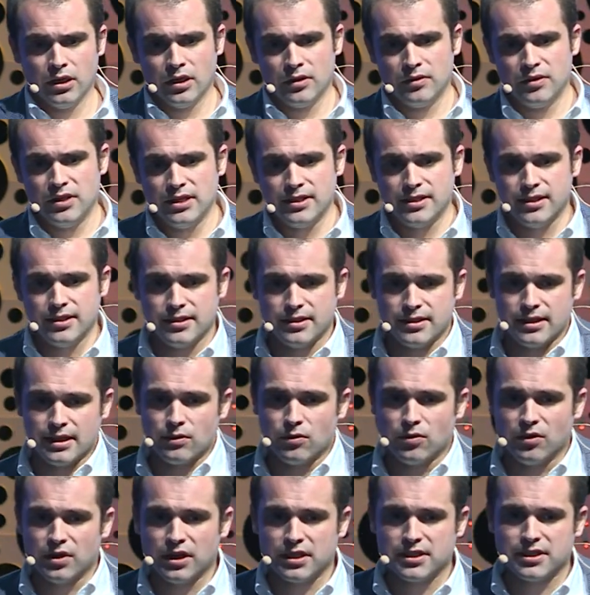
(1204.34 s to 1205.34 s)
This is
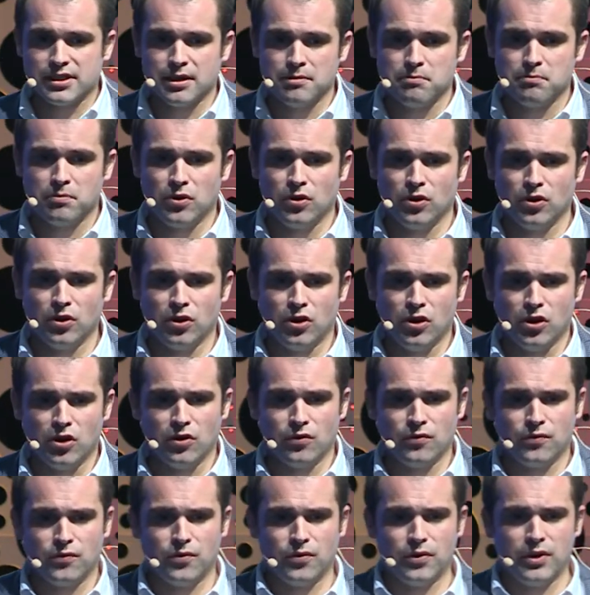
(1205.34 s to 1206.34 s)
another example
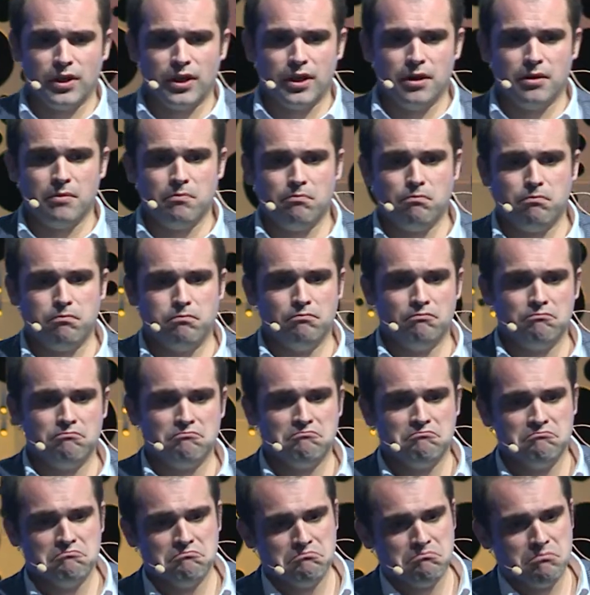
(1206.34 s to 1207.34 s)
of uh,
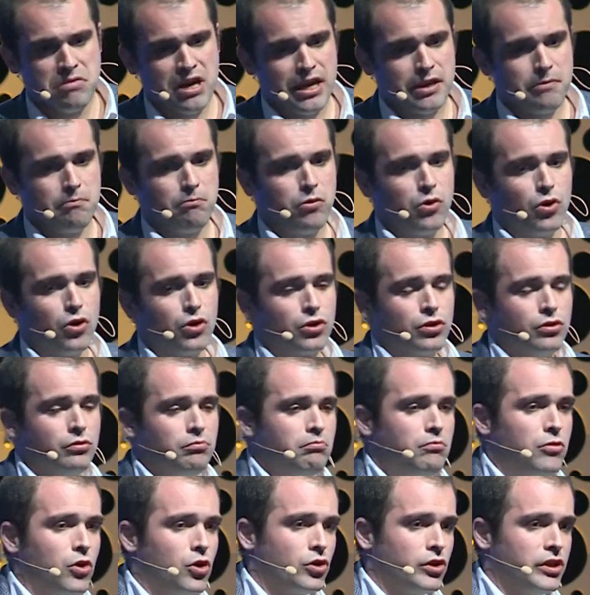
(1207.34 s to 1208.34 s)
by Born.
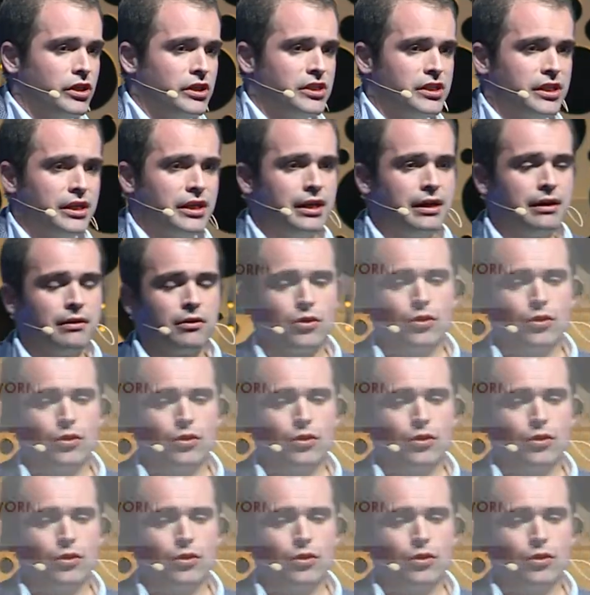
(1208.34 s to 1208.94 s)
Born is a